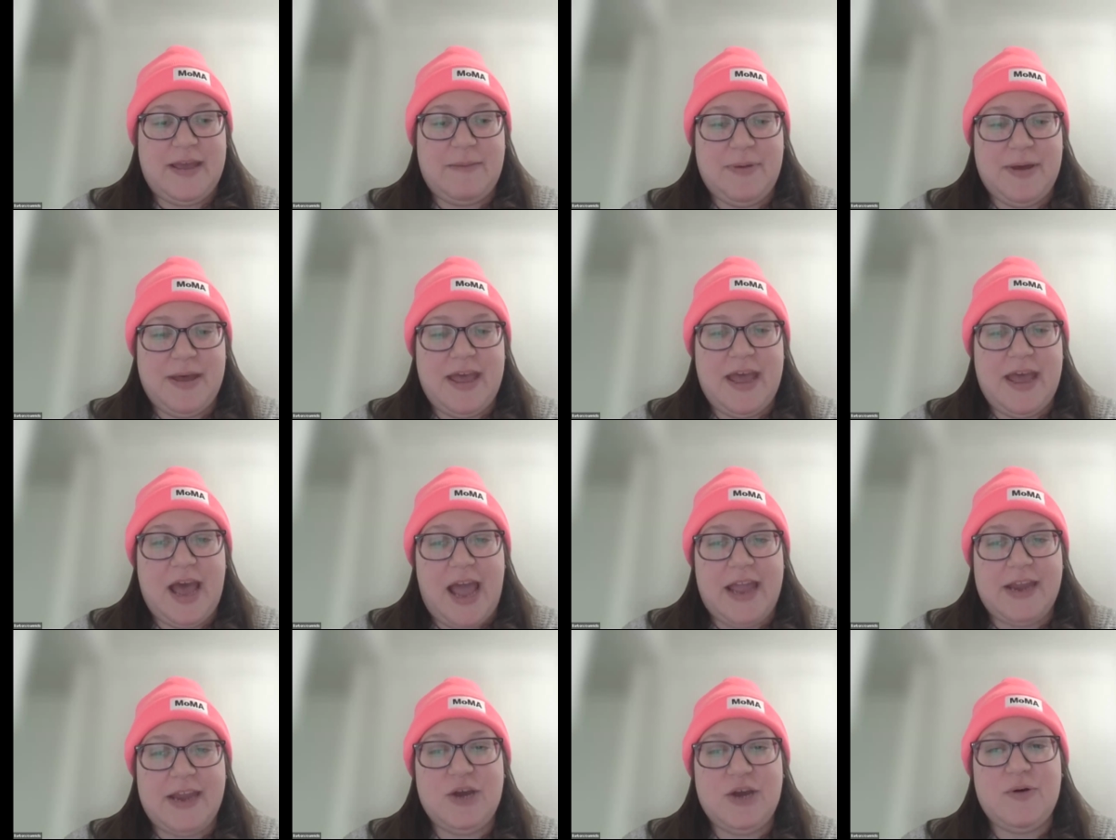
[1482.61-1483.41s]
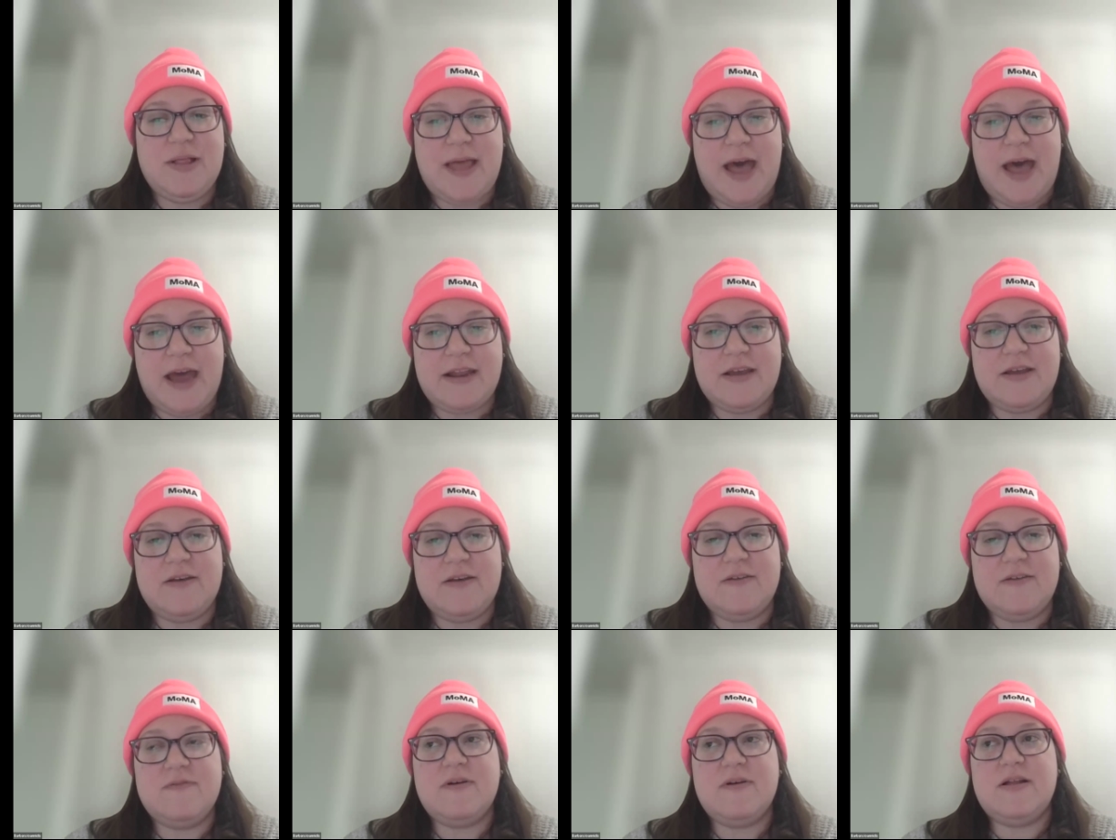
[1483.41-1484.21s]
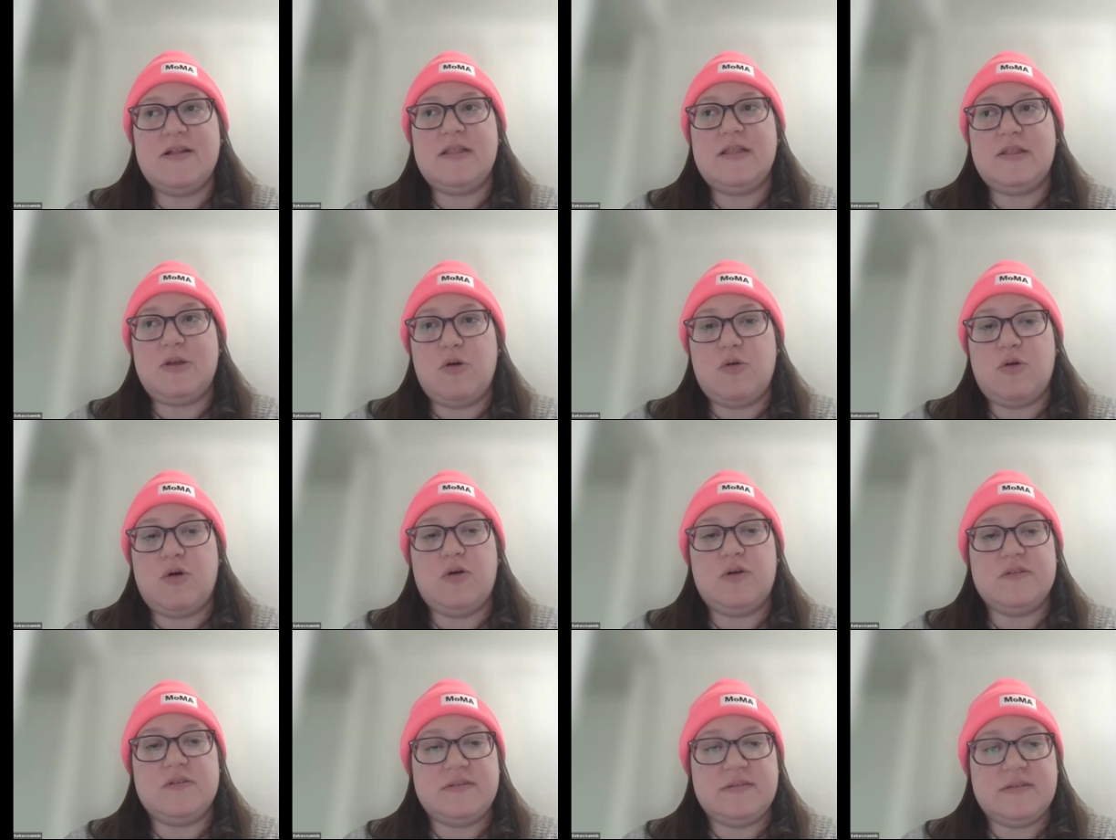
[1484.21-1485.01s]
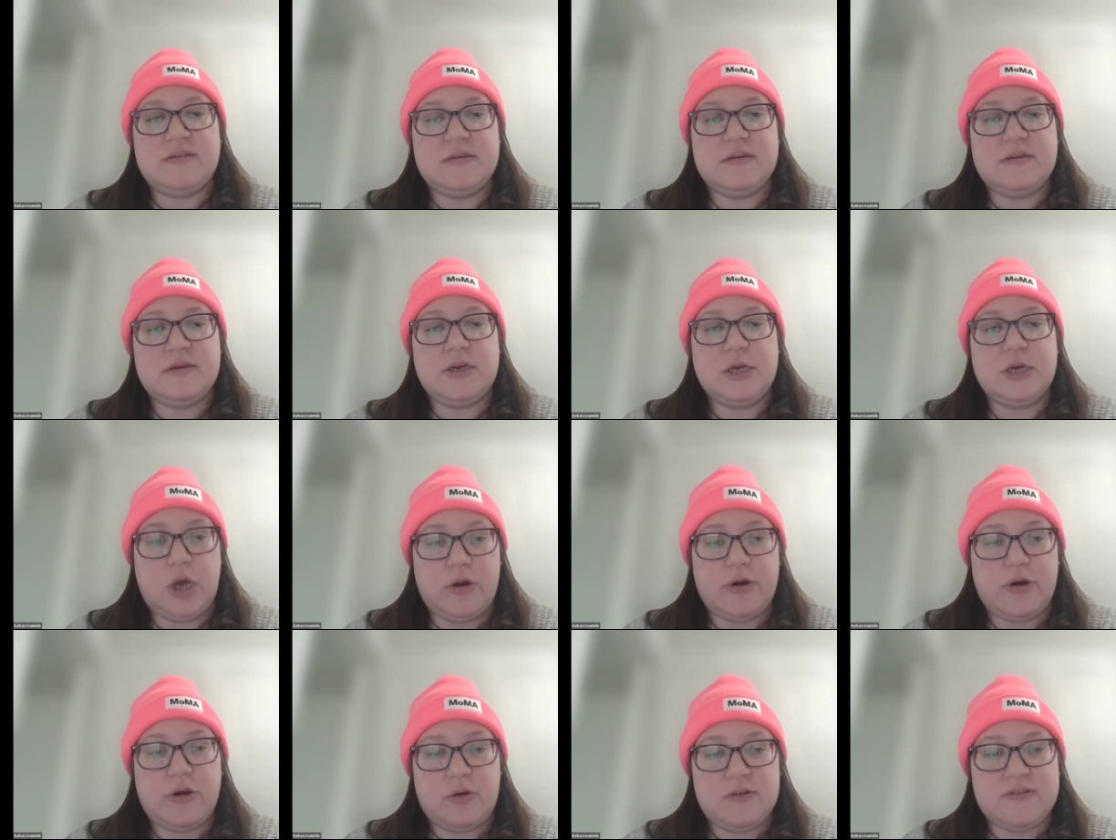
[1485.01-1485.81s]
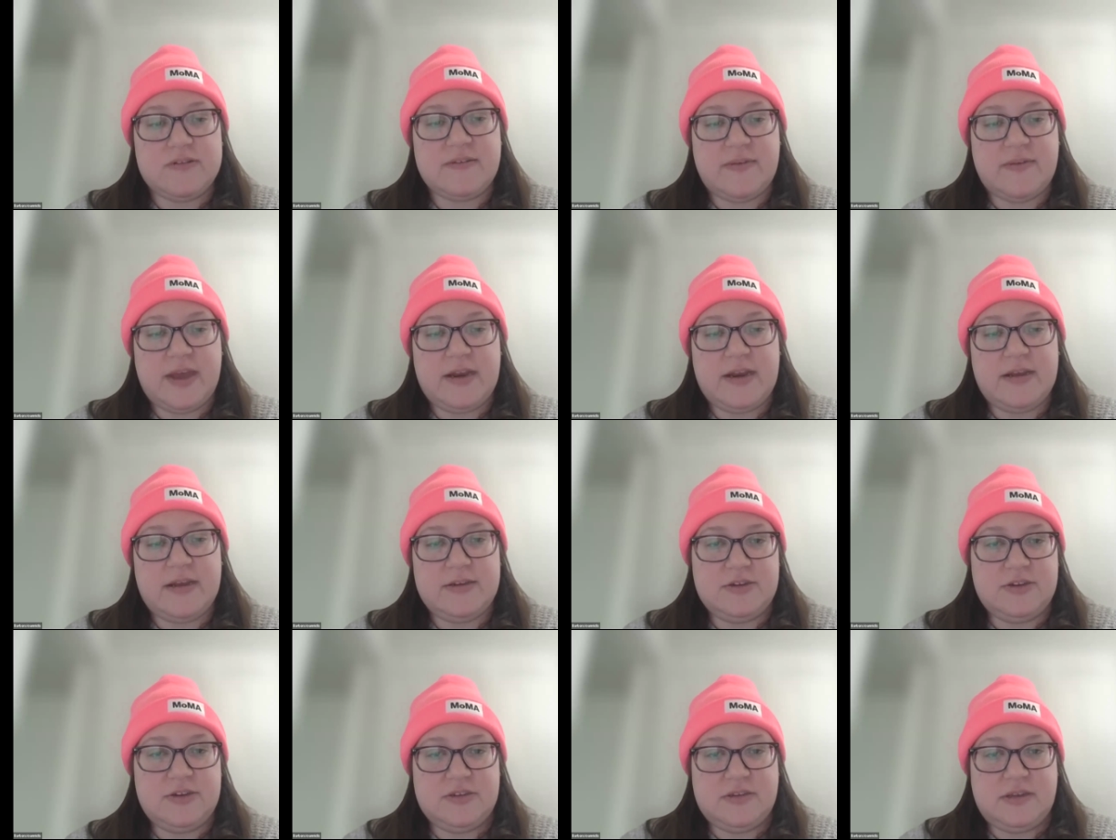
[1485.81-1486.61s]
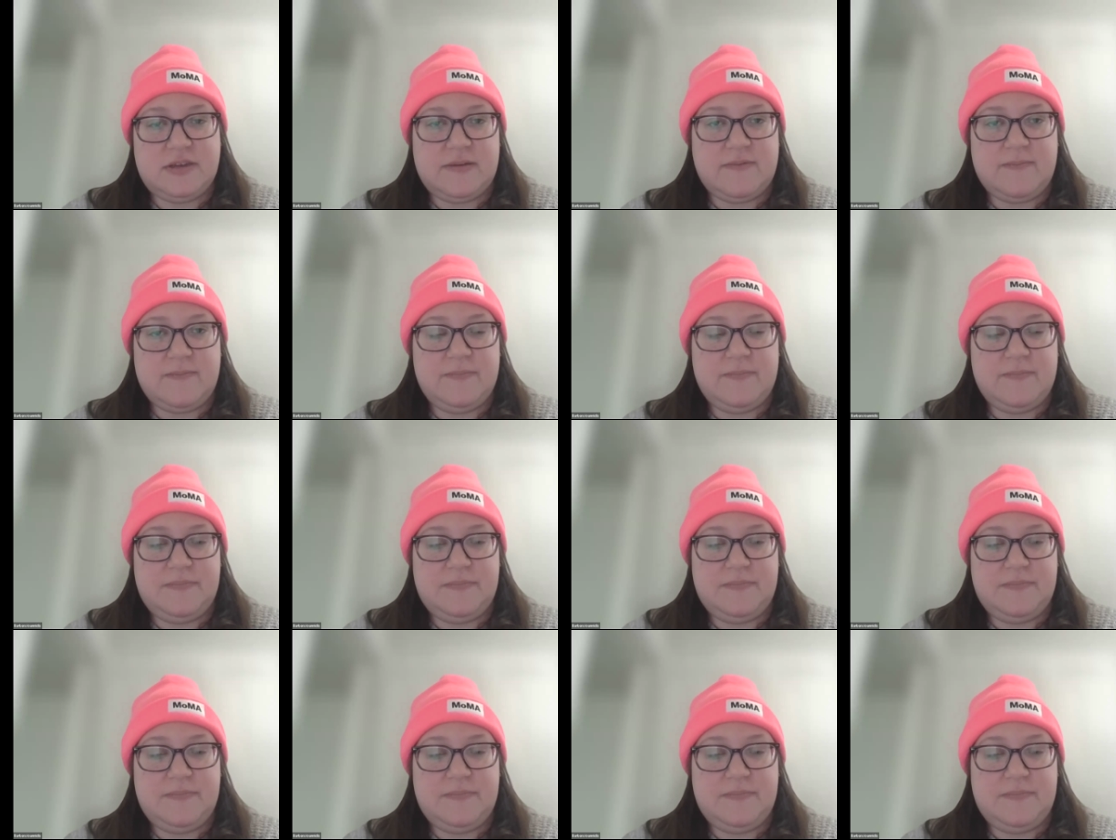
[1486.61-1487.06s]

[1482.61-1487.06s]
But I know a lot of locals go to Old Savannah, just like